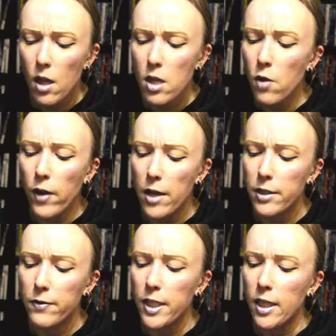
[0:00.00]
you
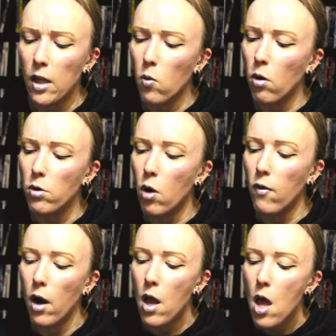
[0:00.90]
guys have seen that the world
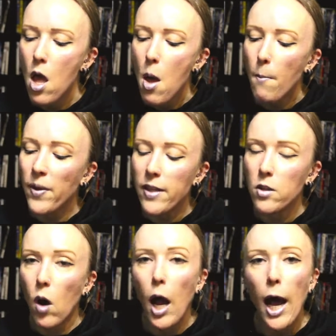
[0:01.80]
over but
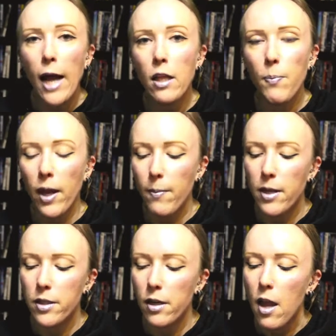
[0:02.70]
these are highly
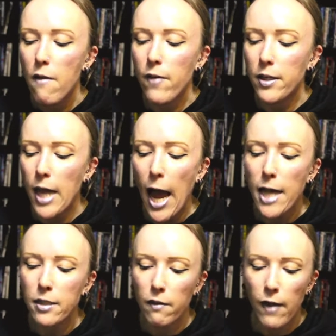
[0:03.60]
pigmented
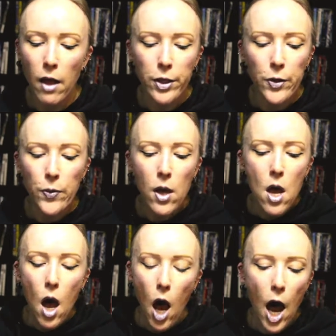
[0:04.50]
fantastic value
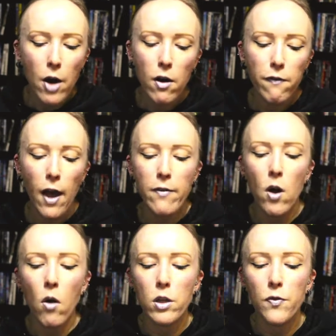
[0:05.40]

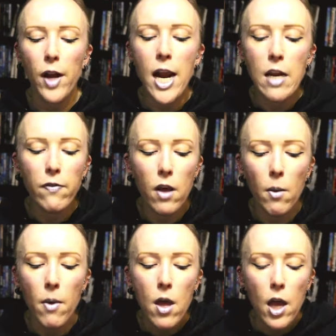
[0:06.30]
$105 for eight of
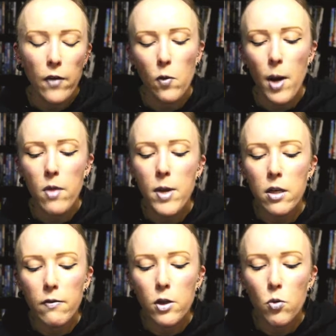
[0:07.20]
them if you buy them
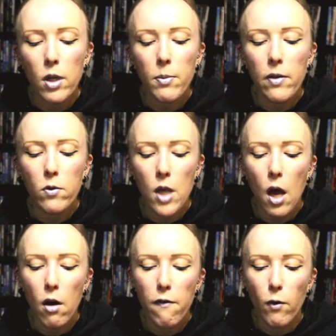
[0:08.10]
individually I believe it was
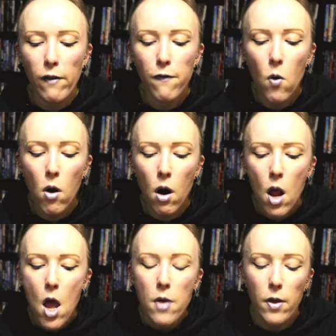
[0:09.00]

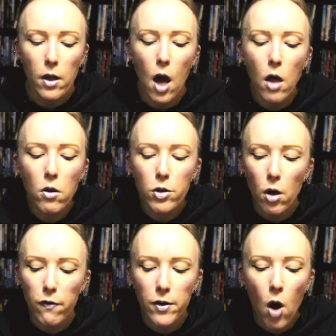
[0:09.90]
144 the colors
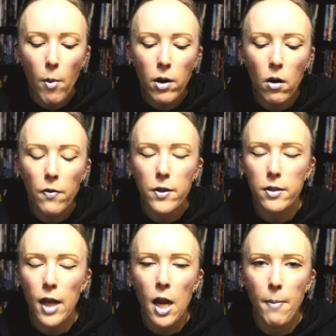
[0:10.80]
are phenomenal the
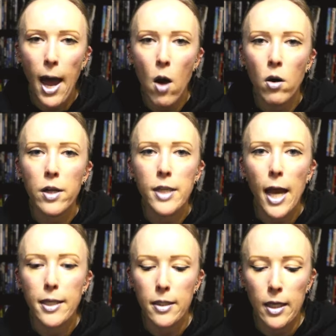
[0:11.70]
staying power is
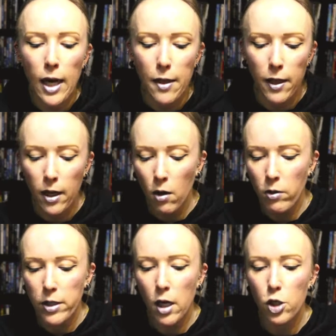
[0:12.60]
excellent I think I
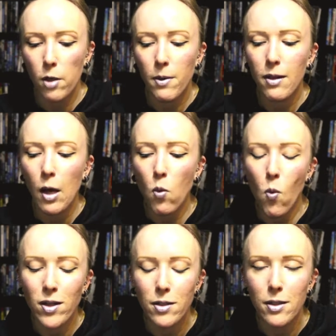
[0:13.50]
only touched up clout
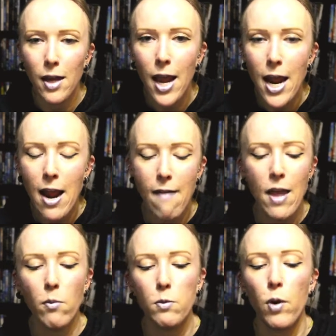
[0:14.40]
once today
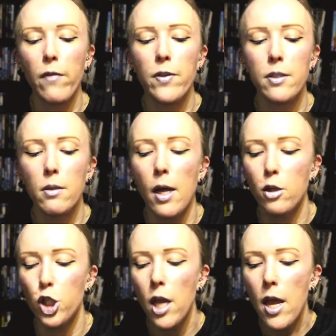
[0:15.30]
and that was breakfast and
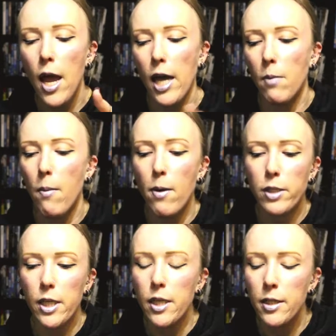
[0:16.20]
lunch and I'm
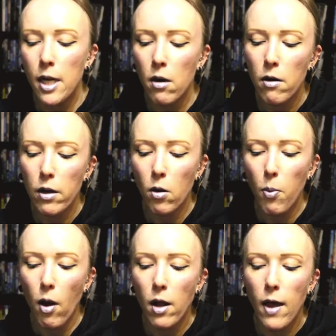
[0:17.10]
about to eat dinner and it'll
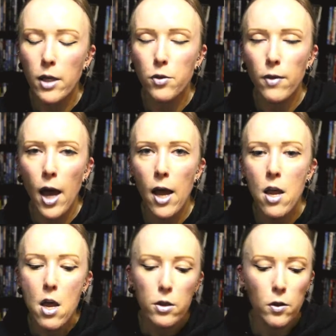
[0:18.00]
probably last you
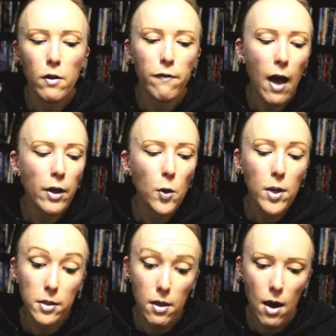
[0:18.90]
that so the value
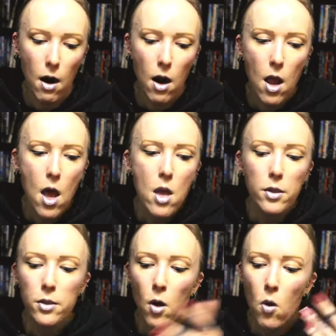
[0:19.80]
is there.
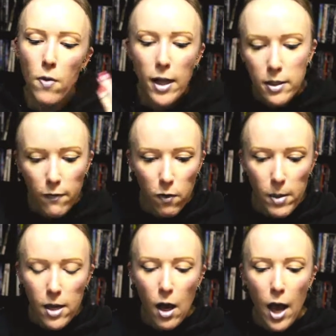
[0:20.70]
So that's it for
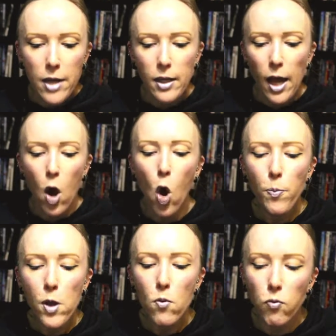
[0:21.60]
me, guys. I
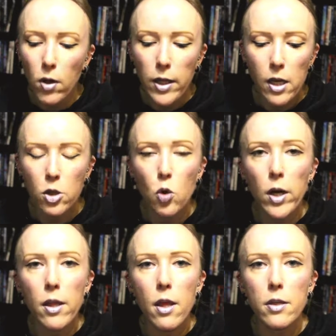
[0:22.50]
hope you really
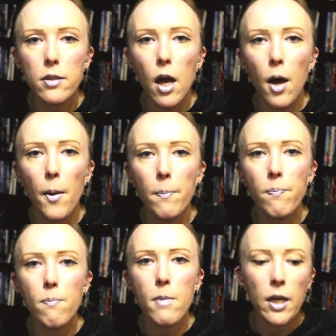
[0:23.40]
enjoyed this
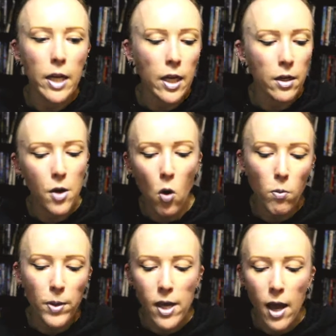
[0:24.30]
um, mini
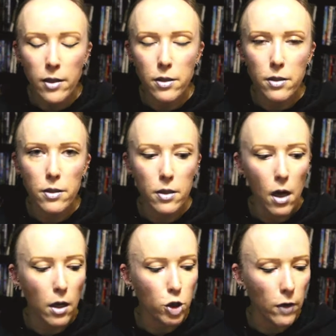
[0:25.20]
No BS
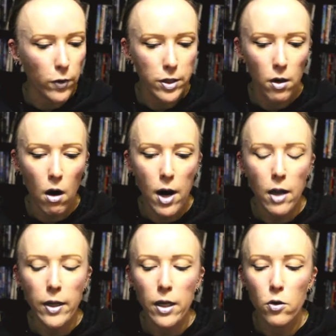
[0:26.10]
uh, Jeffree Star
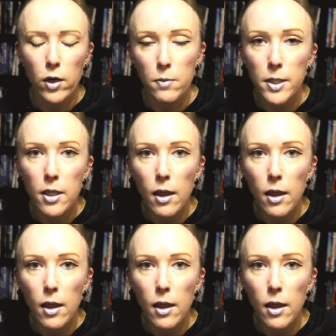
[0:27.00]
Alien Christmas